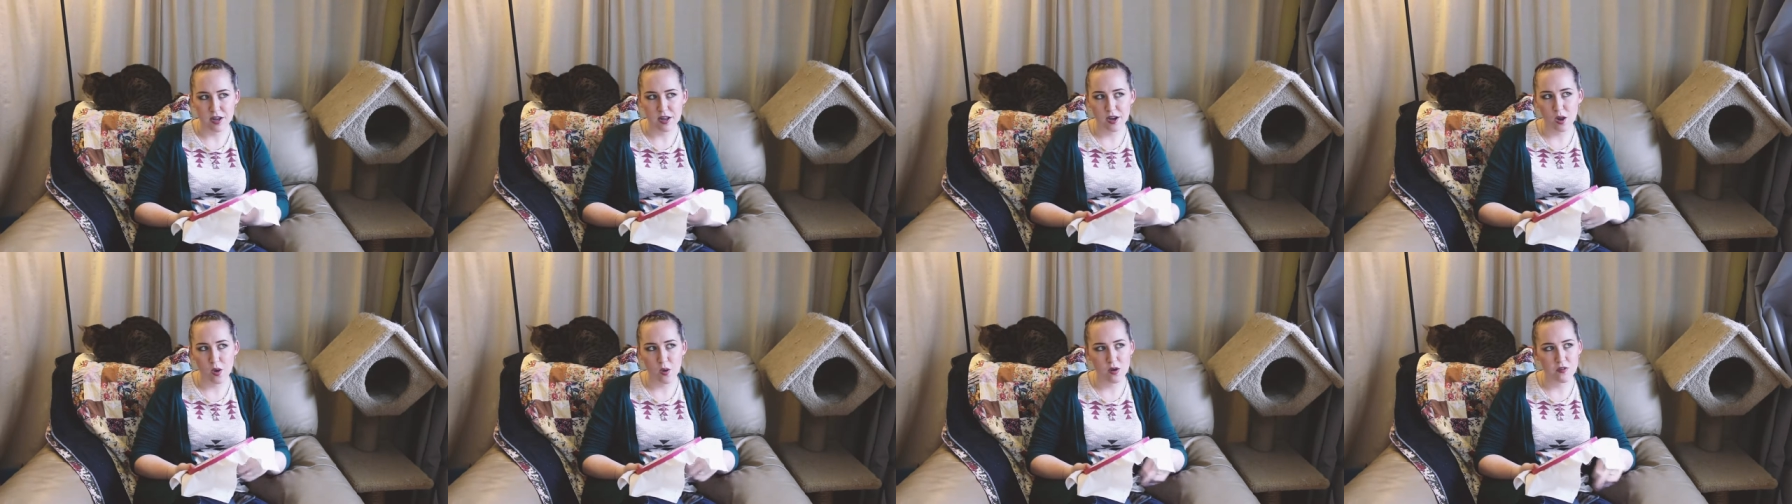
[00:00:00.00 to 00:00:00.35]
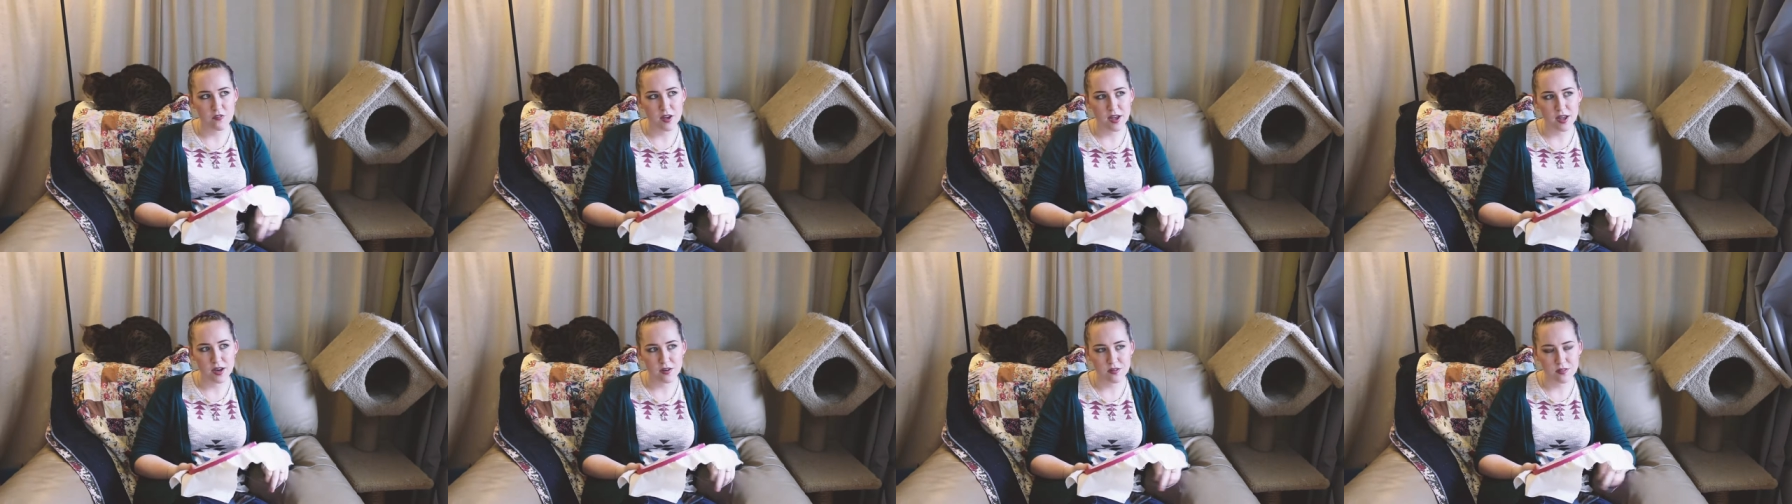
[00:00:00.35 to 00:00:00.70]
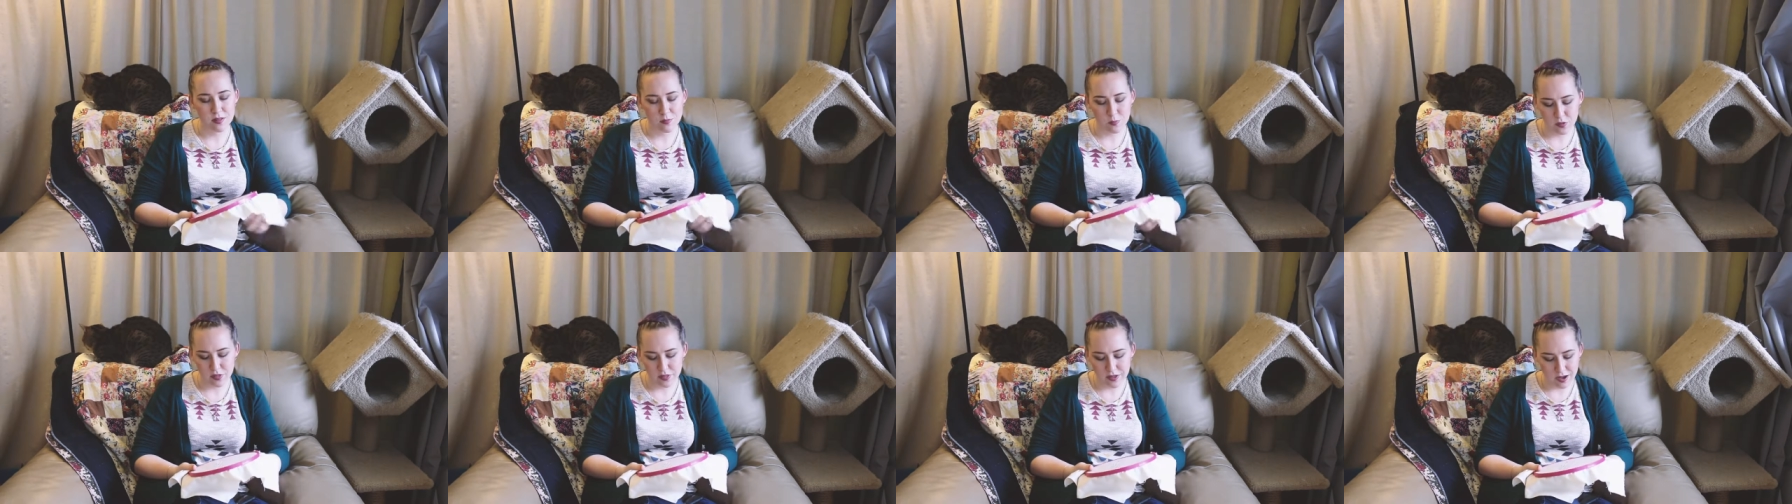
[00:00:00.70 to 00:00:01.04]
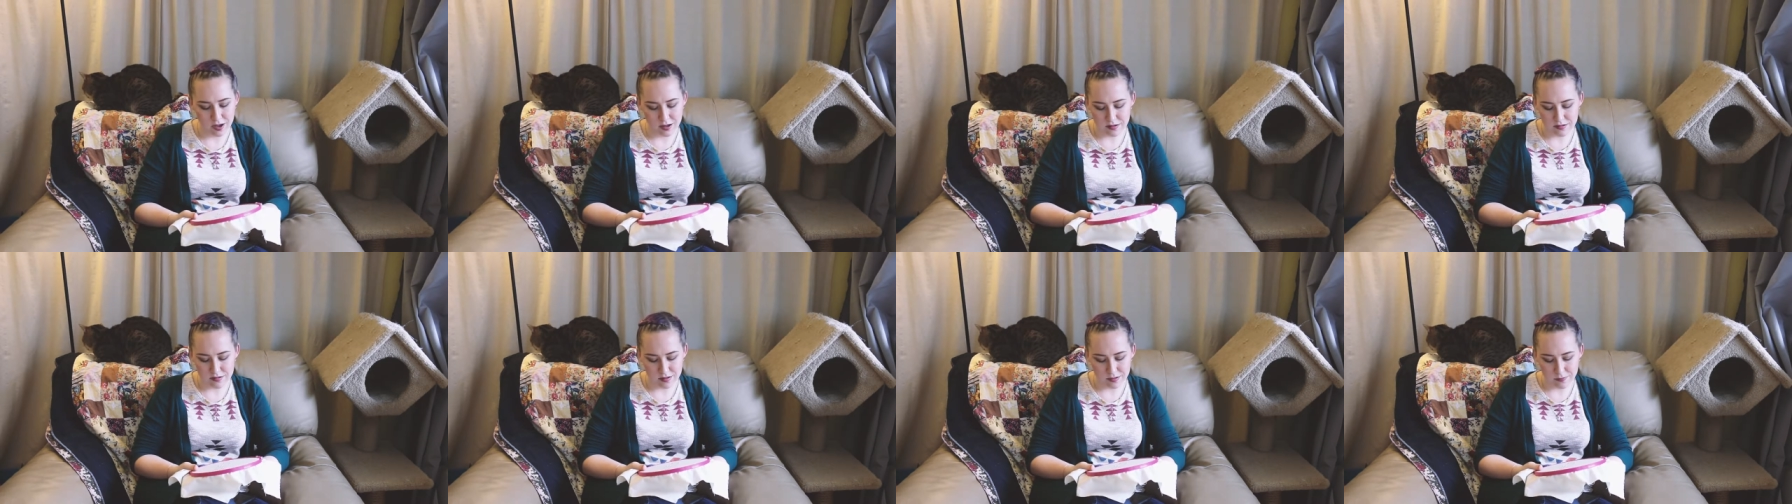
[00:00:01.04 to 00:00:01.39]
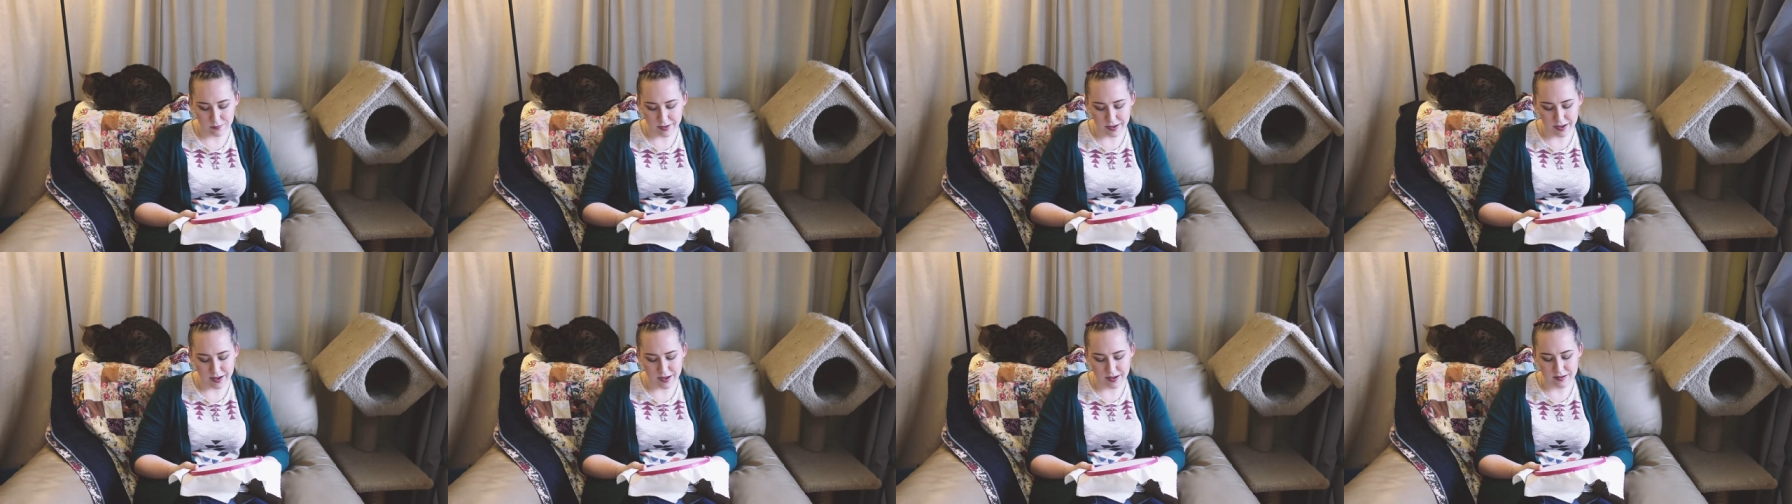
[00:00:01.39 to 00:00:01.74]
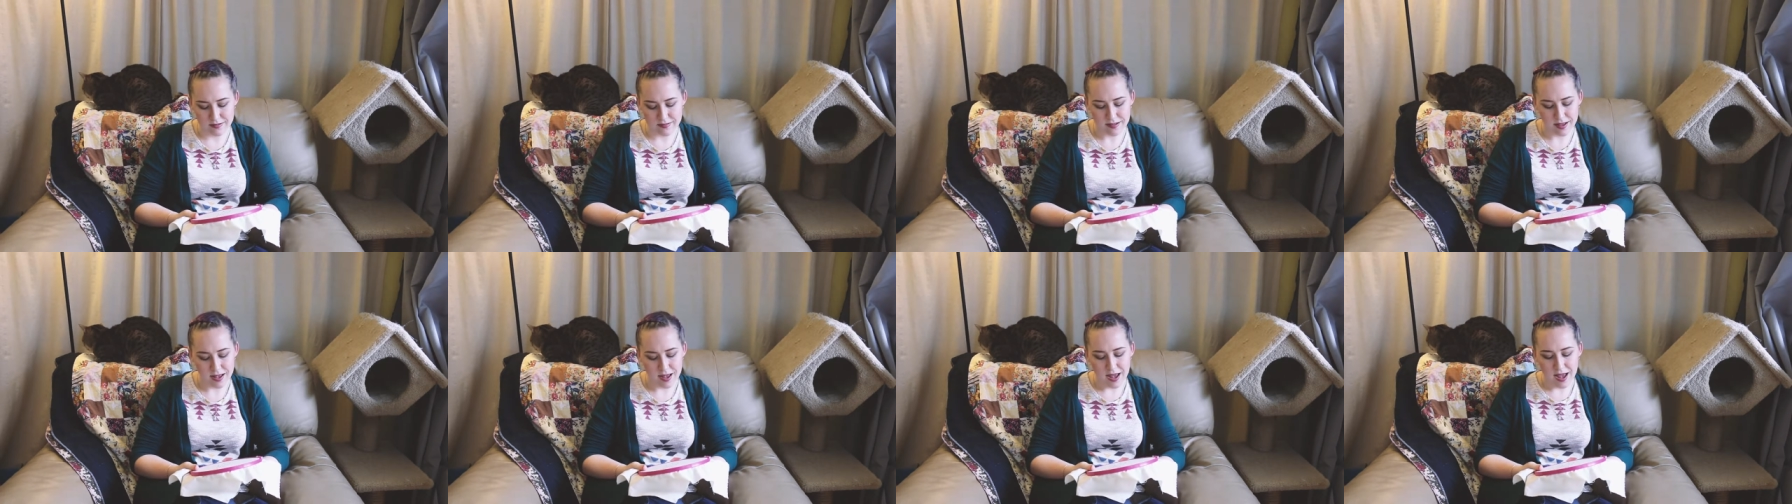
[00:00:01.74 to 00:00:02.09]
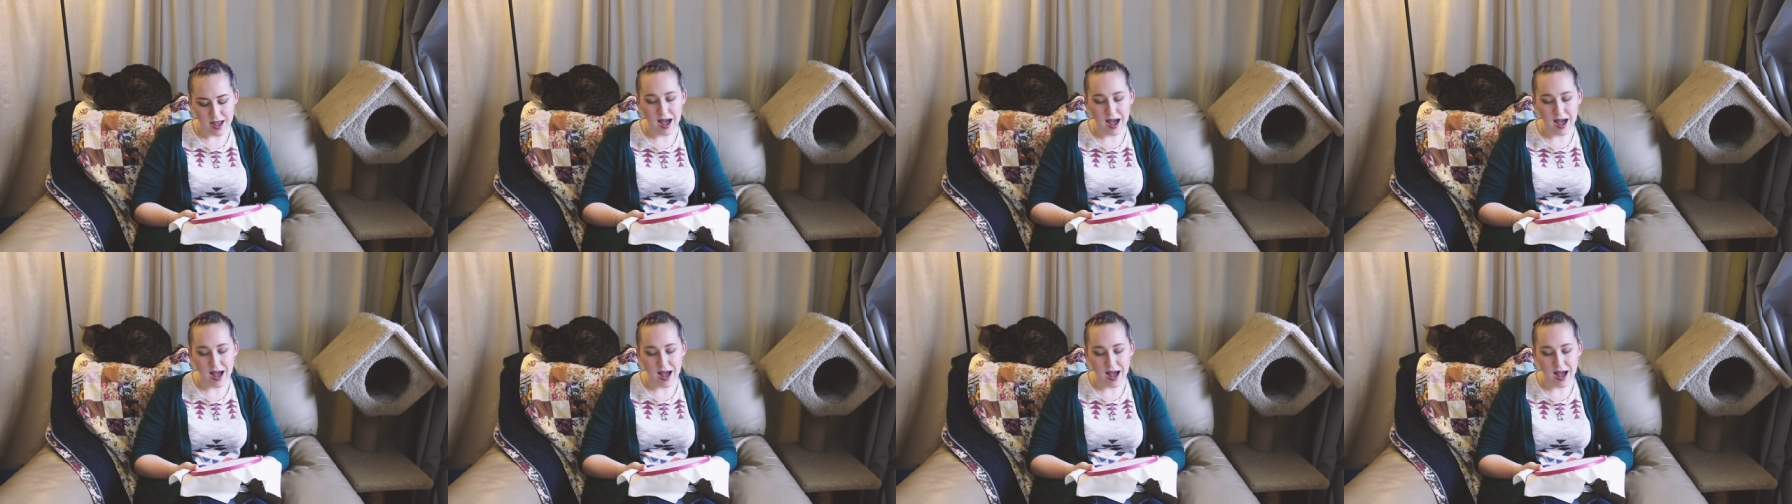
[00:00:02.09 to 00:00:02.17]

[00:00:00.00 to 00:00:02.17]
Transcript: I know I've handled them with cuts on my hands.